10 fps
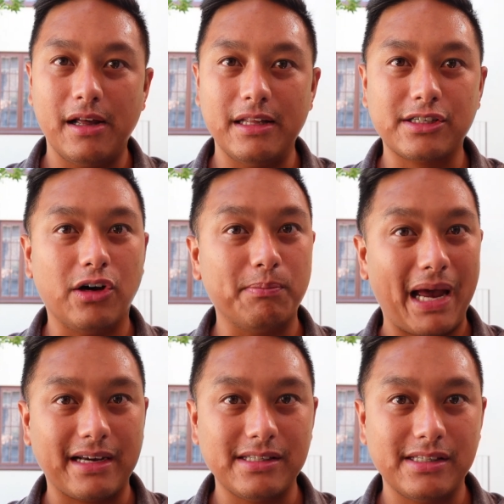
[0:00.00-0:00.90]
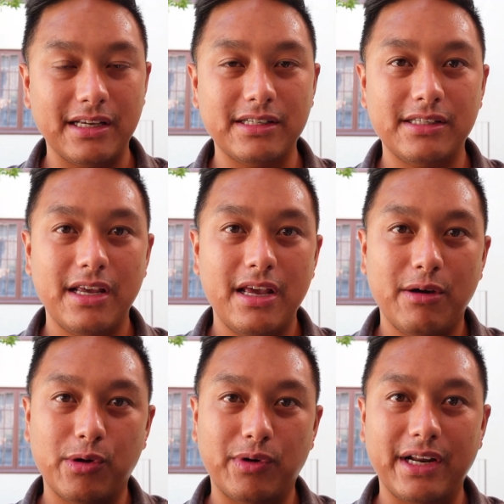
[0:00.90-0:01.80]
It's called Packet 6.
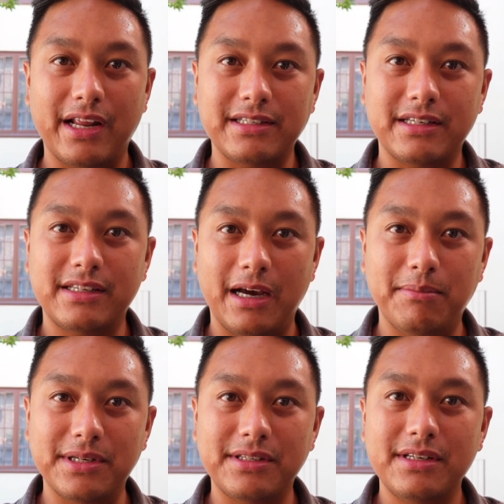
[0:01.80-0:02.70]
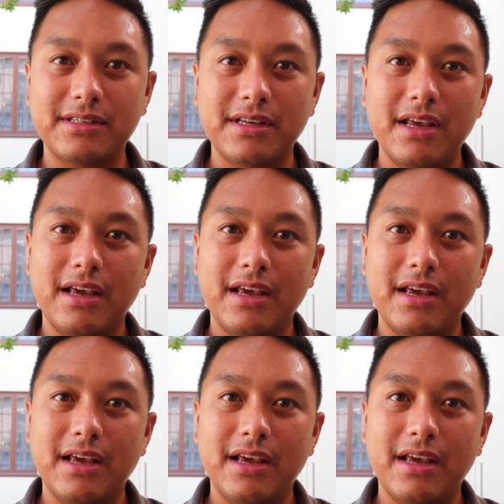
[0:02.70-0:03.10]
We run it as a side business.